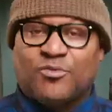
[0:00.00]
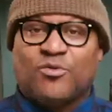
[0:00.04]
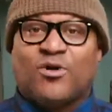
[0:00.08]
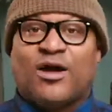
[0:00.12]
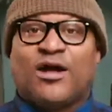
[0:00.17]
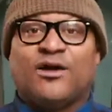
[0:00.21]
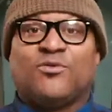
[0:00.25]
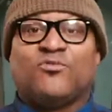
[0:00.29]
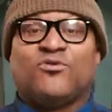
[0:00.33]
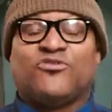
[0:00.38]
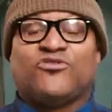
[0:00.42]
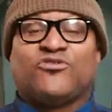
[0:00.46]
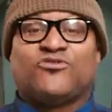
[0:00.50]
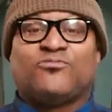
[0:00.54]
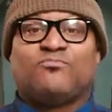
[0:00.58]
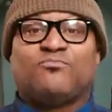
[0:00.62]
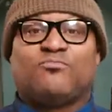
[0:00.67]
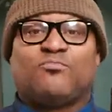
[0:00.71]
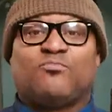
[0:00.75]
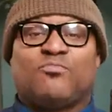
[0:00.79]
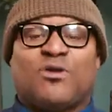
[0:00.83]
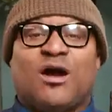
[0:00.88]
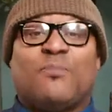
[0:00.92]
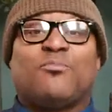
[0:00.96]
wine was
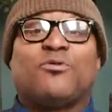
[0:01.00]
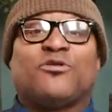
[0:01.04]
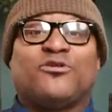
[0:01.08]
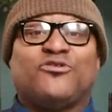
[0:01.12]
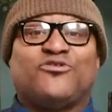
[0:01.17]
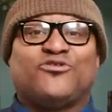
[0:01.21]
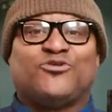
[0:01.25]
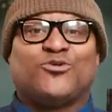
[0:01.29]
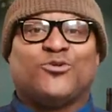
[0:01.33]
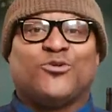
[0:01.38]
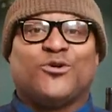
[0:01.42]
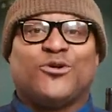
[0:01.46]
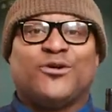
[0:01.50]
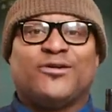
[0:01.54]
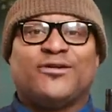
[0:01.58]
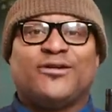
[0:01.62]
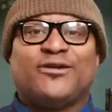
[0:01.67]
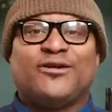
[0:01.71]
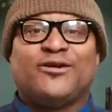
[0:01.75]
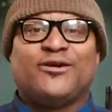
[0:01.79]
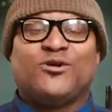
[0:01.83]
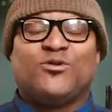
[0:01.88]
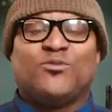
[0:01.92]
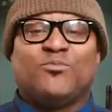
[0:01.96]
properly stored,
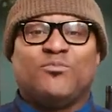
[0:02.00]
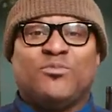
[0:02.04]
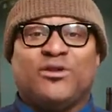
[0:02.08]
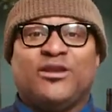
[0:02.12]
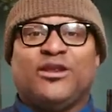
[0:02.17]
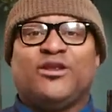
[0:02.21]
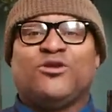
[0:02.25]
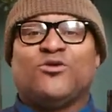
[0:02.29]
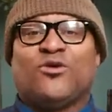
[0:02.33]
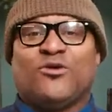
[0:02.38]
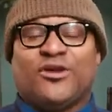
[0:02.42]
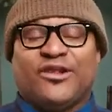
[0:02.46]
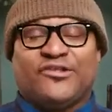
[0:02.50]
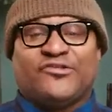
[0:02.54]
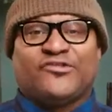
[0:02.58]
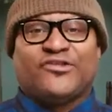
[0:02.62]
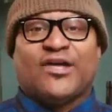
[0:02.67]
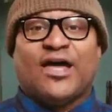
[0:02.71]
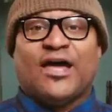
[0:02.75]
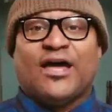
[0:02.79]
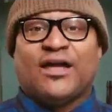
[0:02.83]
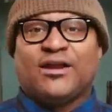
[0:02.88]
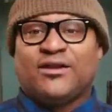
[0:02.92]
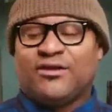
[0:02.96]
meaning on its
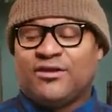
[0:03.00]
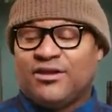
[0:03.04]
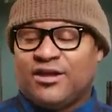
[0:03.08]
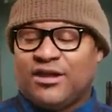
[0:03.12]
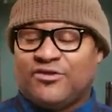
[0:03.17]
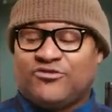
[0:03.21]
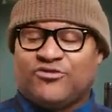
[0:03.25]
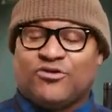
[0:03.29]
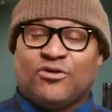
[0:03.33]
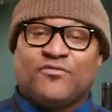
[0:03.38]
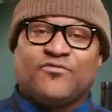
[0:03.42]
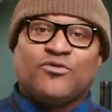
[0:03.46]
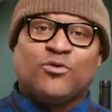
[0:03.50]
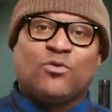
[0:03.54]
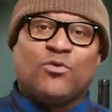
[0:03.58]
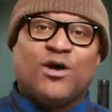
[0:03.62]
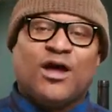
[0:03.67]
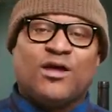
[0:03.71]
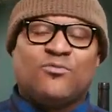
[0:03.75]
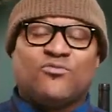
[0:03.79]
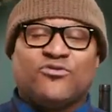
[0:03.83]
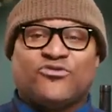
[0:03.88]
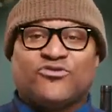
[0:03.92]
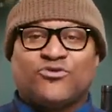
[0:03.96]
side. And so if the
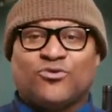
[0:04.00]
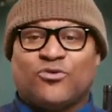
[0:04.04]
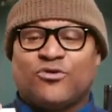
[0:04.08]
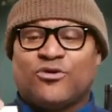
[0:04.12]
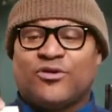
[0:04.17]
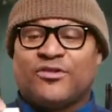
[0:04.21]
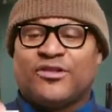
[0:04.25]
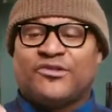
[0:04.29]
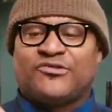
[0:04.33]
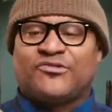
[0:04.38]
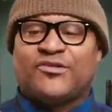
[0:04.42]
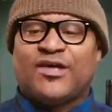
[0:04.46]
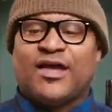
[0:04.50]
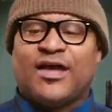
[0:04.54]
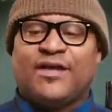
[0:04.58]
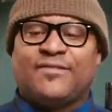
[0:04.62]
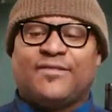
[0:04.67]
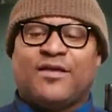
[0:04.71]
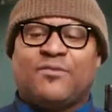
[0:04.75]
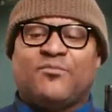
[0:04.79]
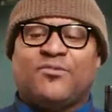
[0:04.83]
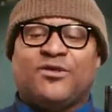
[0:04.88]
wine was stored on its side, that